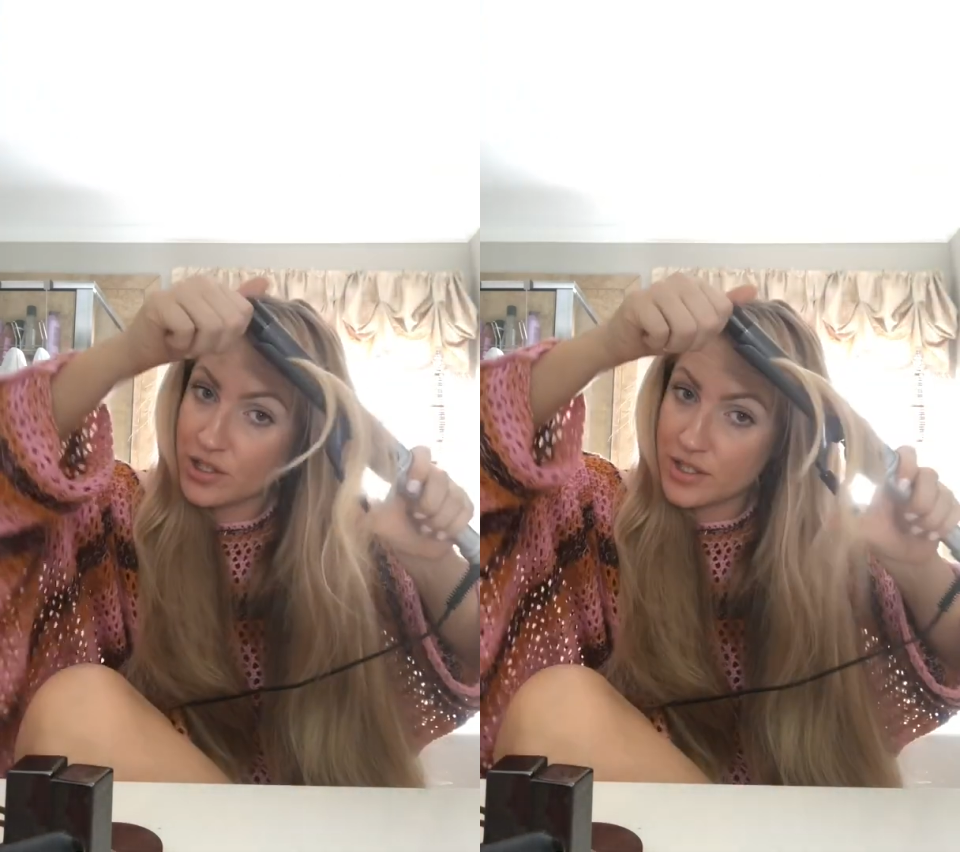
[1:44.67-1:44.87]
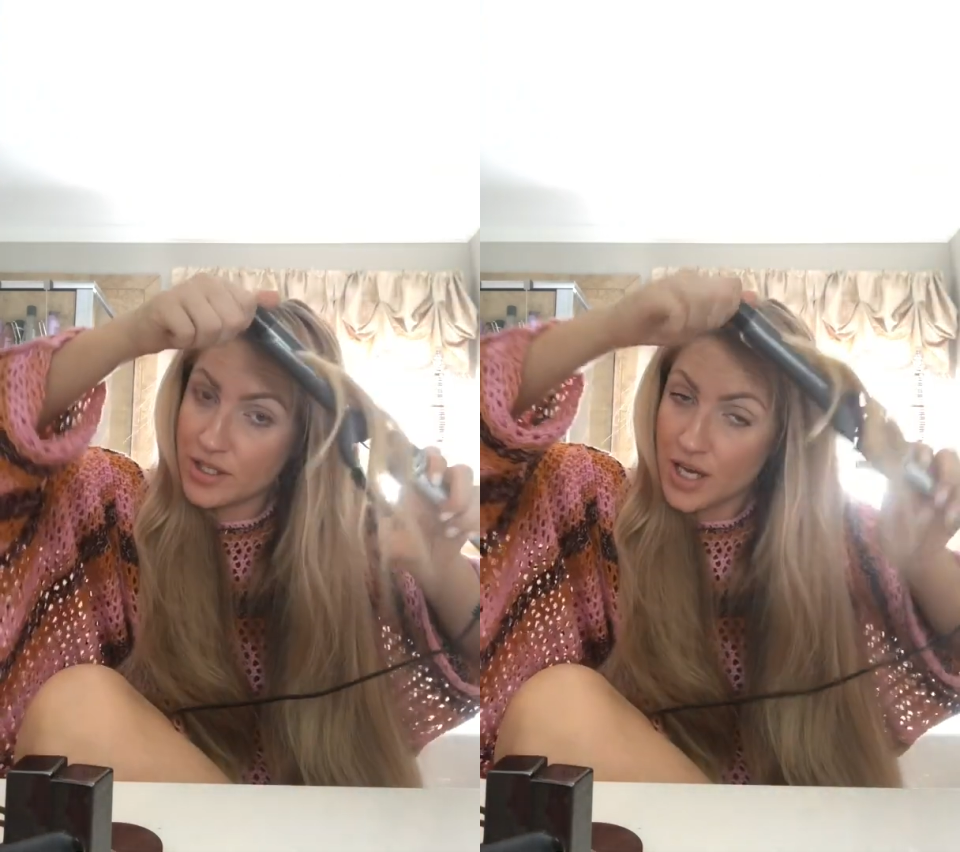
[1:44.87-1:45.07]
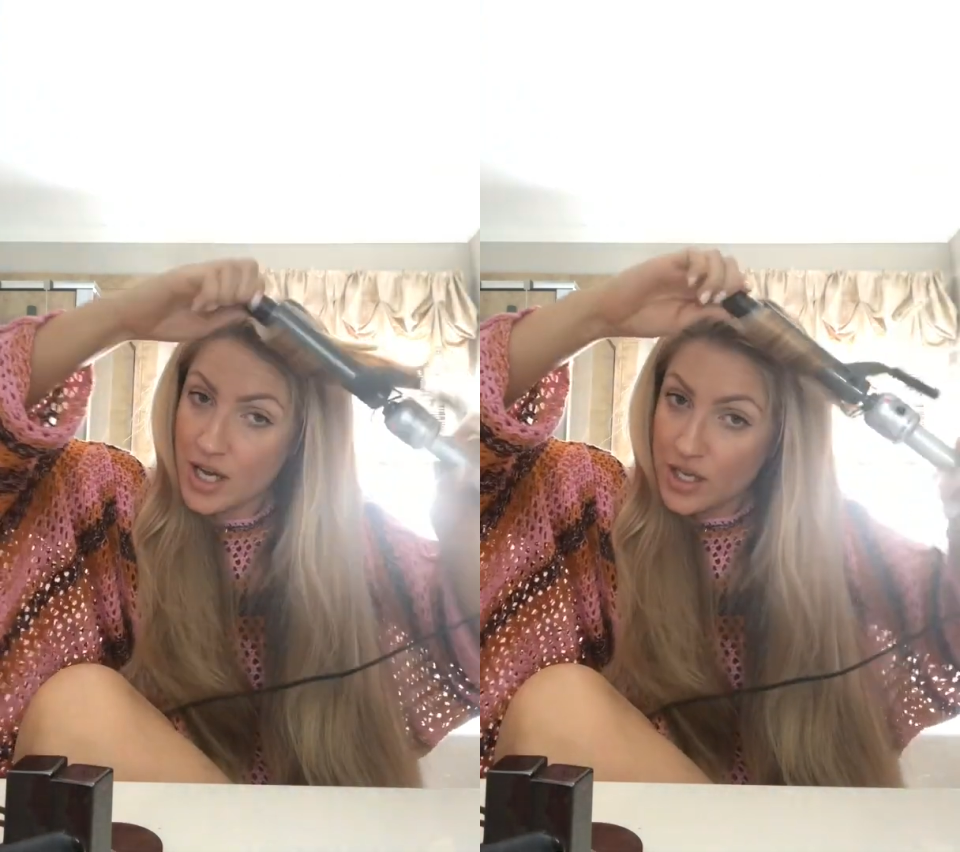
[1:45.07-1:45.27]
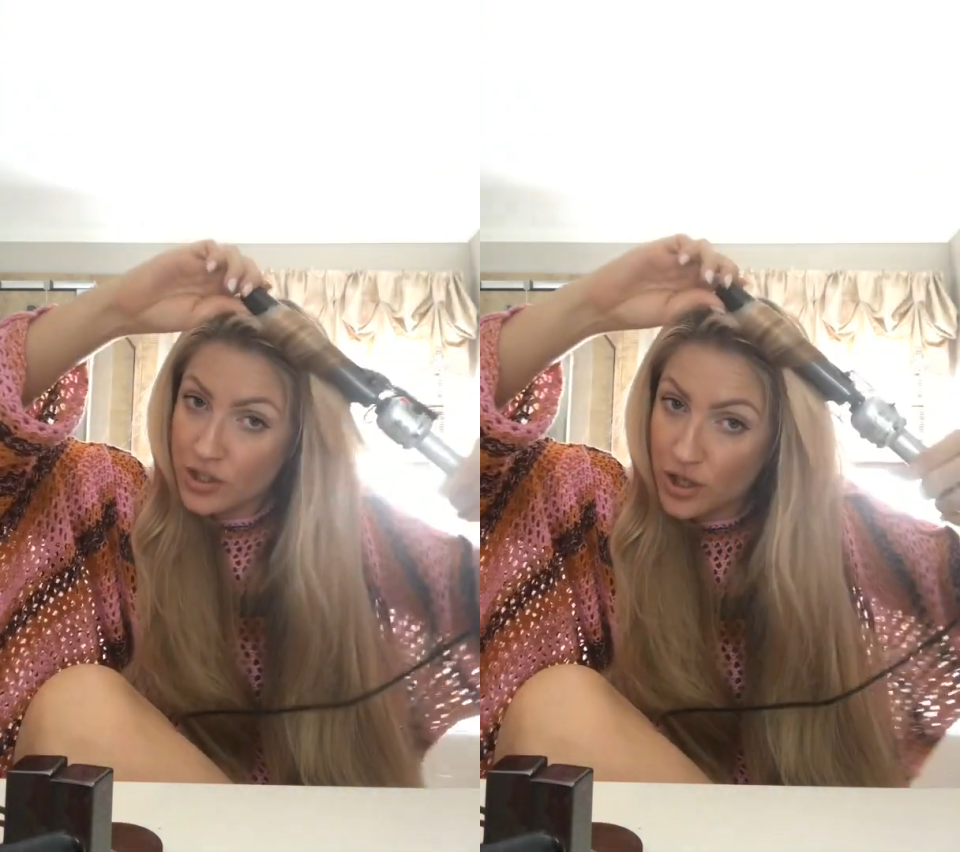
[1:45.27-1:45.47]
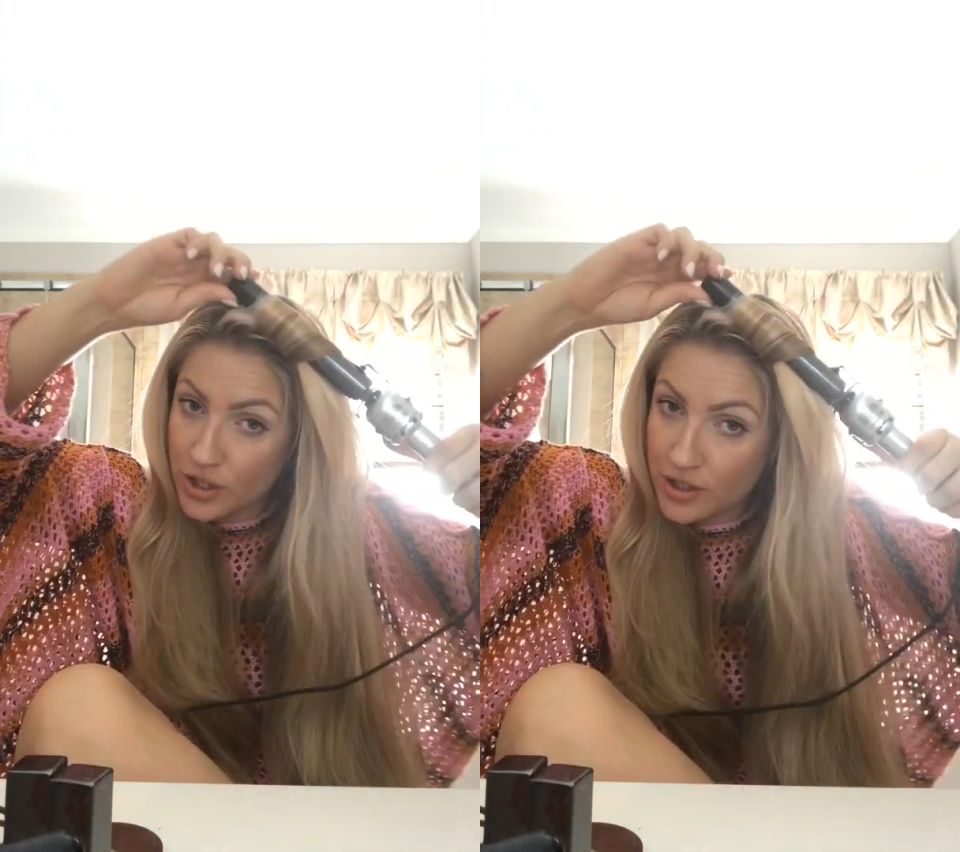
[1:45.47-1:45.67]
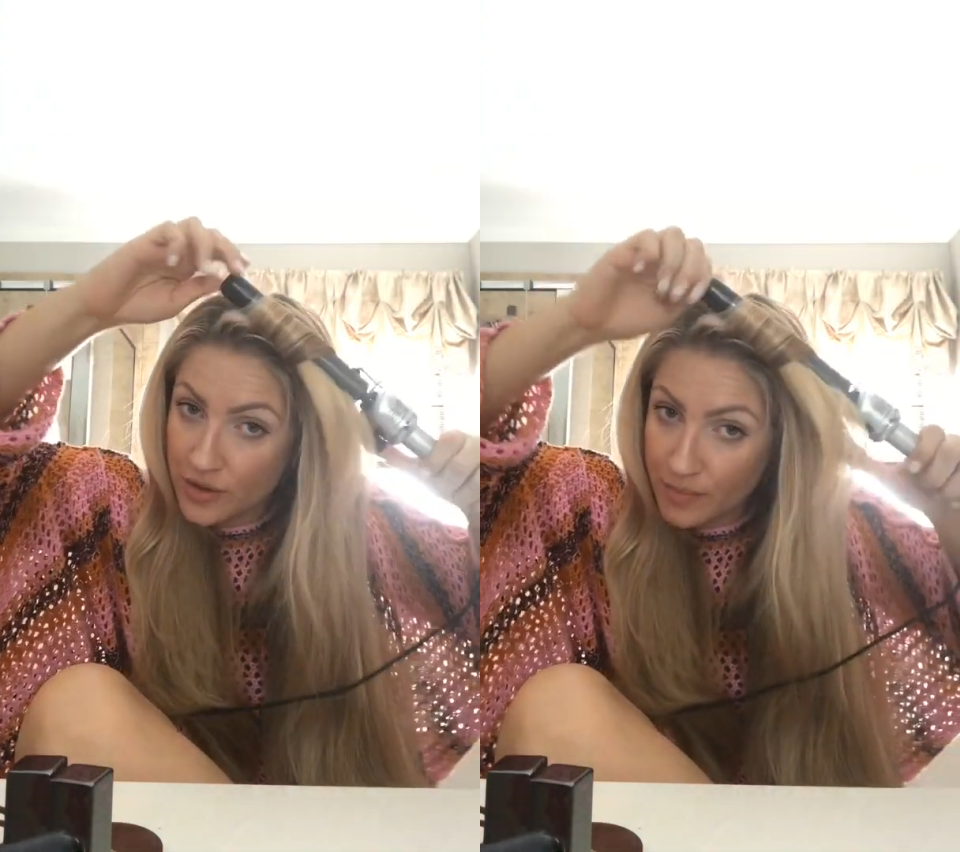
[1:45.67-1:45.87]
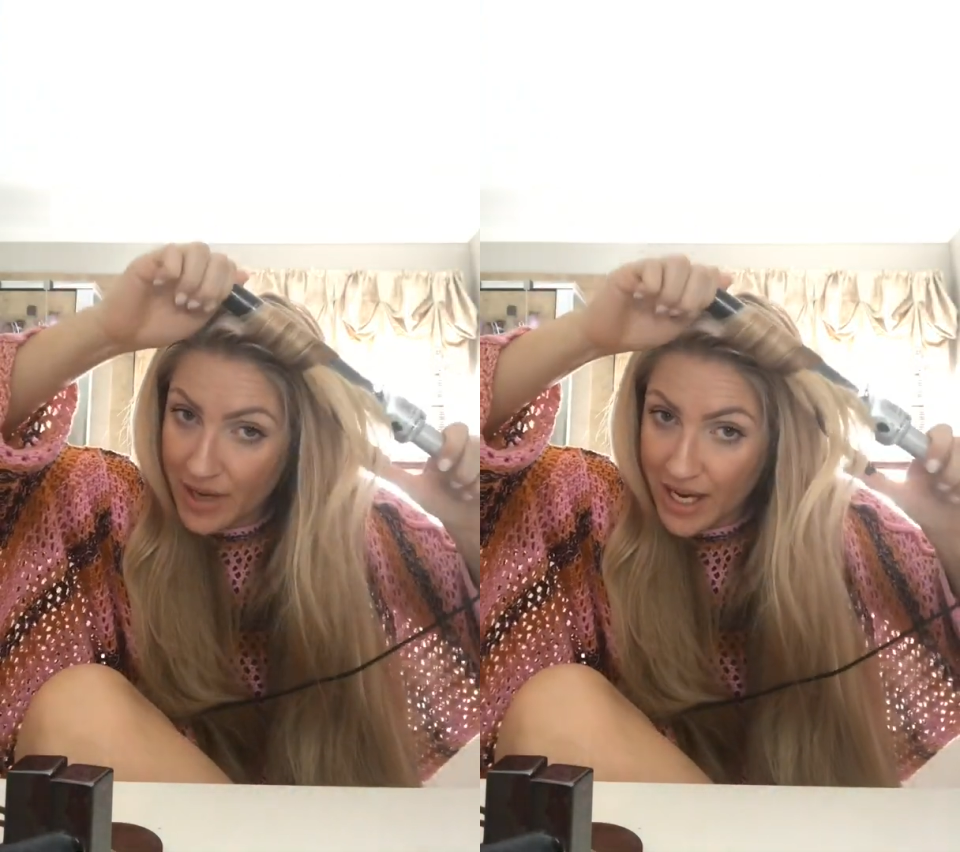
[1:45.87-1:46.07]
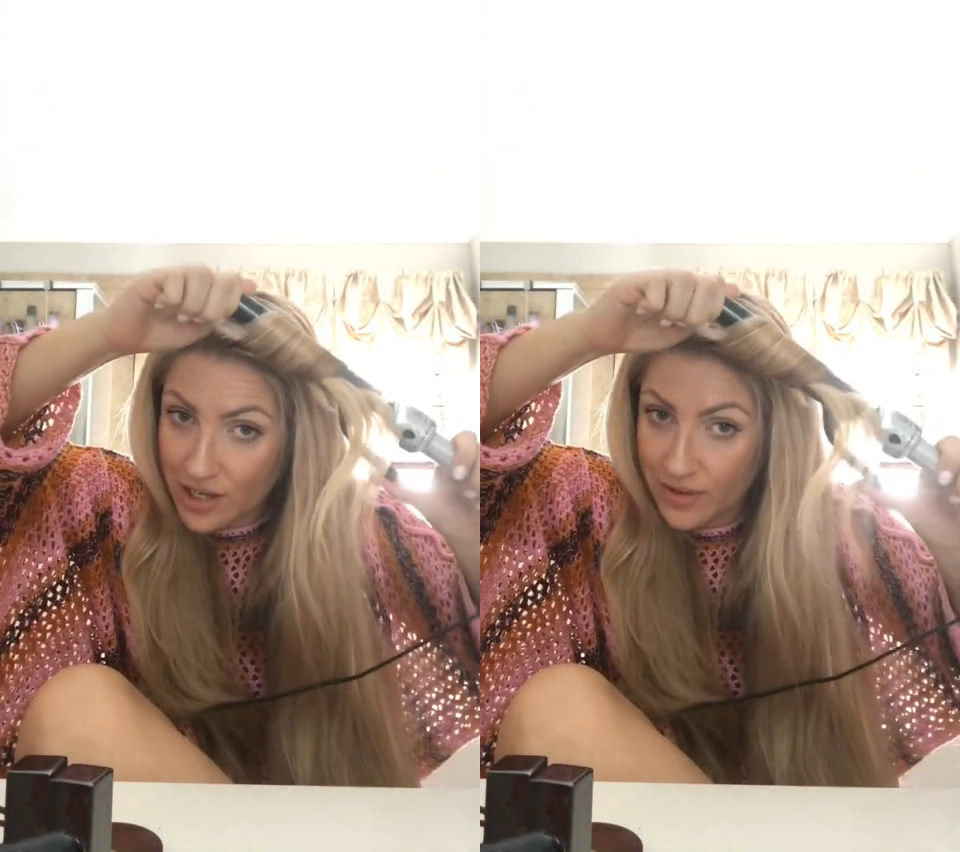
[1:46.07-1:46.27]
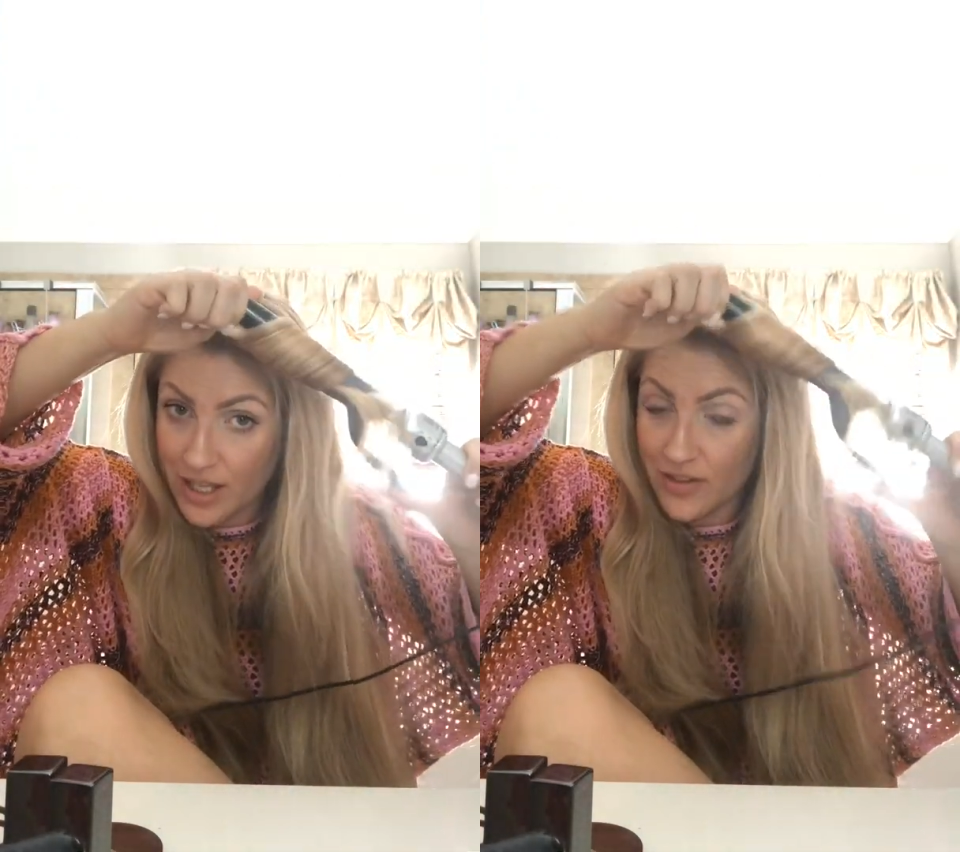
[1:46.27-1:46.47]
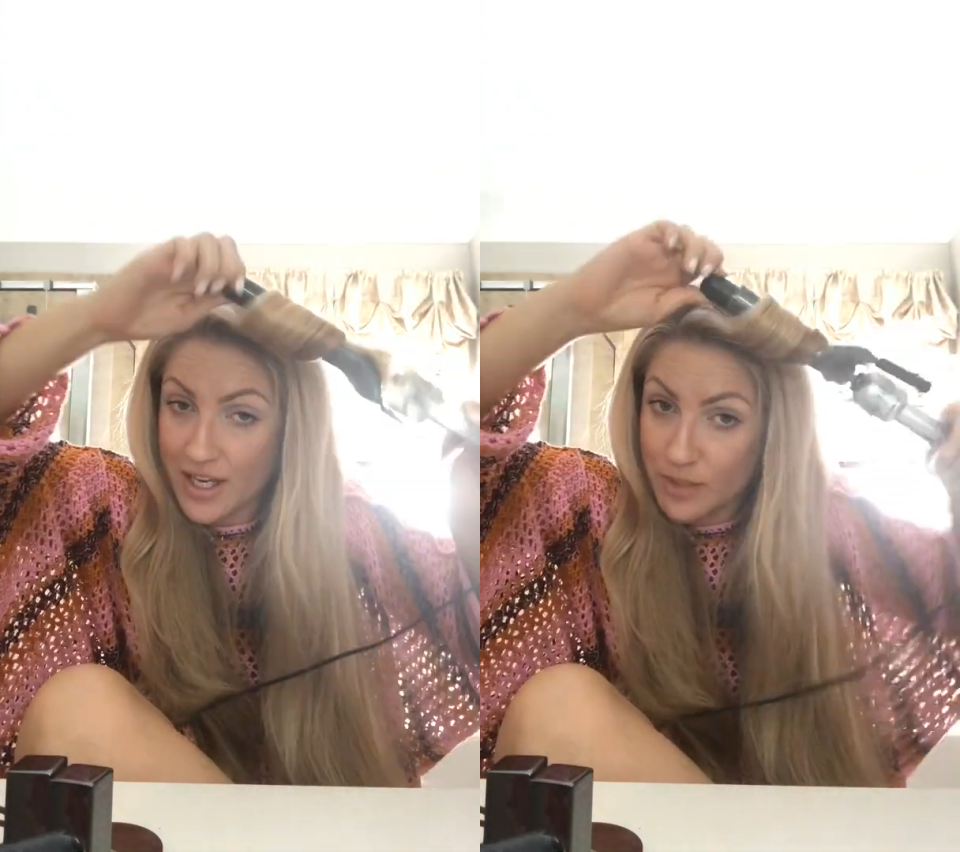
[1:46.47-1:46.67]
just turn my hair
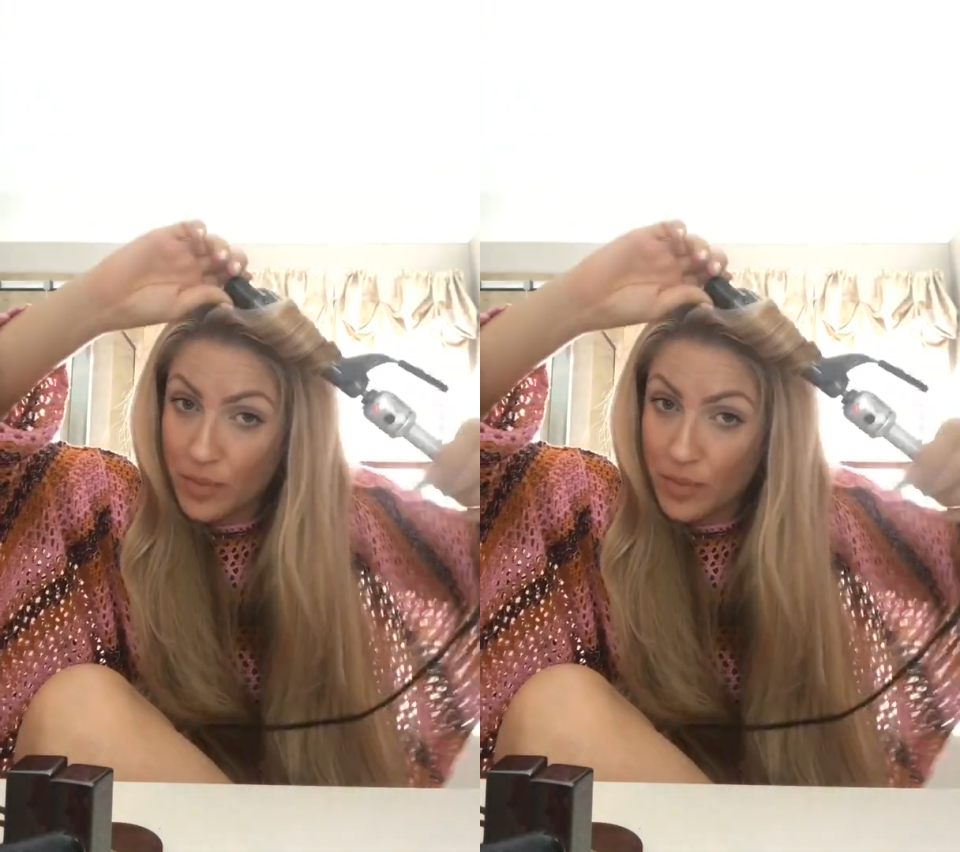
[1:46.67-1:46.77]
like this,